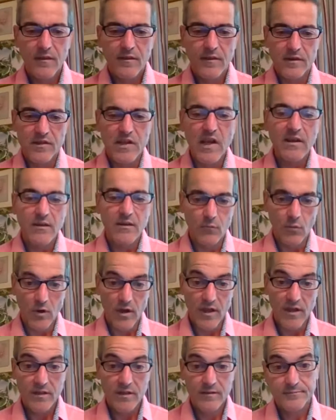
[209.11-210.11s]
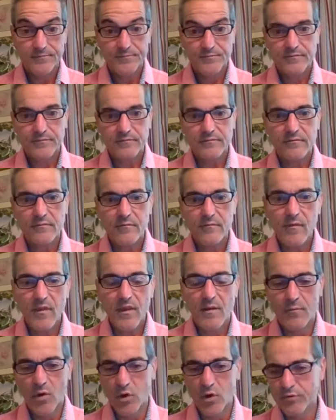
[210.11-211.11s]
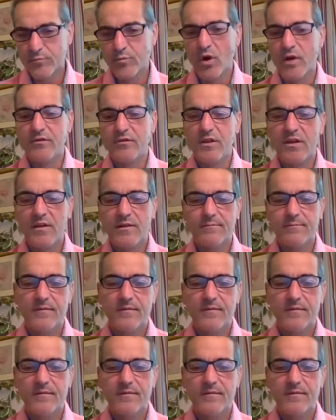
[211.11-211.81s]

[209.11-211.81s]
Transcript: The second way, most prevalent,